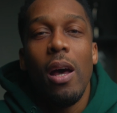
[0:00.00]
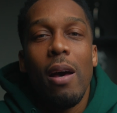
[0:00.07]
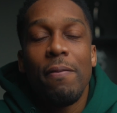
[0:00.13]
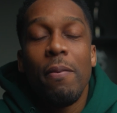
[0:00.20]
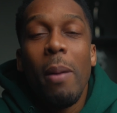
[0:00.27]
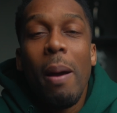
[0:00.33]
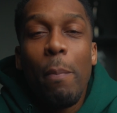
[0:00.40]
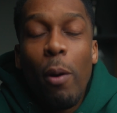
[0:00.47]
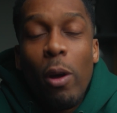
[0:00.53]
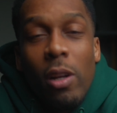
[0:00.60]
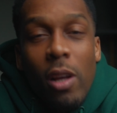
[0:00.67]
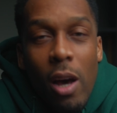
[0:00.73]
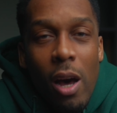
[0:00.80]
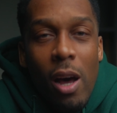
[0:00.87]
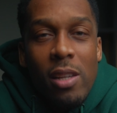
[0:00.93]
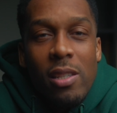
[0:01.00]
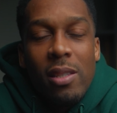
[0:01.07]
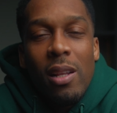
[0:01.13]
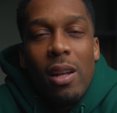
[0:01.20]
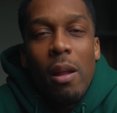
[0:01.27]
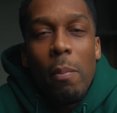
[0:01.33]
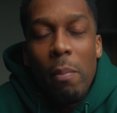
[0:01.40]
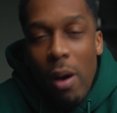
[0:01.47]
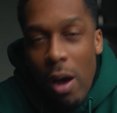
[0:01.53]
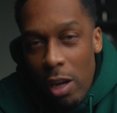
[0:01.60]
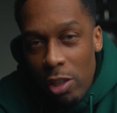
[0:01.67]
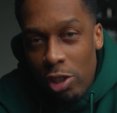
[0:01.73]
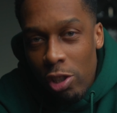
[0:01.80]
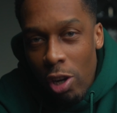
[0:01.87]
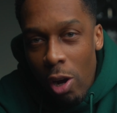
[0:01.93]
For my podcast, The
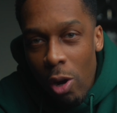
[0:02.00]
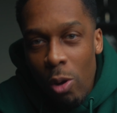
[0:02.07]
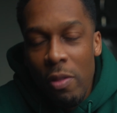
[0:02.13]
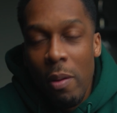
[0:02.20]
Lemar Show,